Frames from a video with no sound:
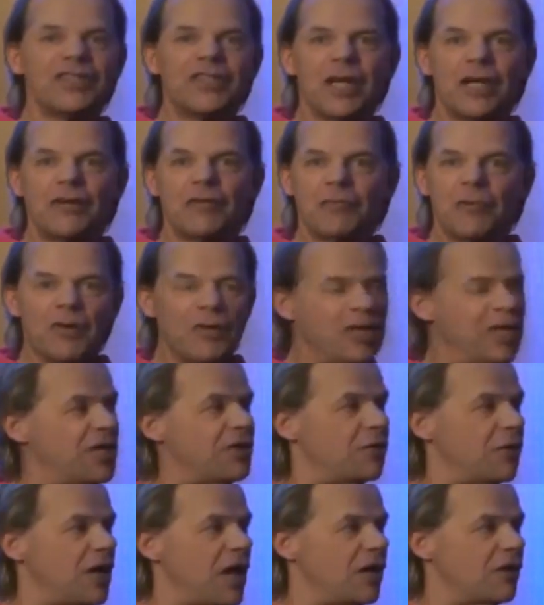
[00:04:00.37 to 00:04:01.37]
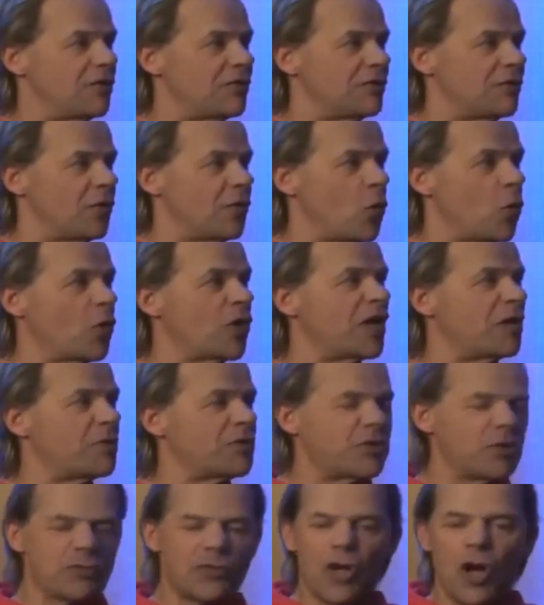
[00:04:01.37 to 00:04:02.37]
said, Jorge
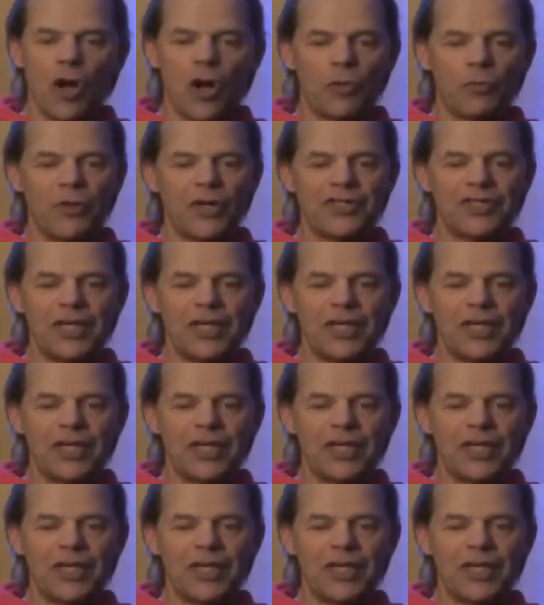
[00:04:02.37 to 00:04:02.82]
was so tall, Rick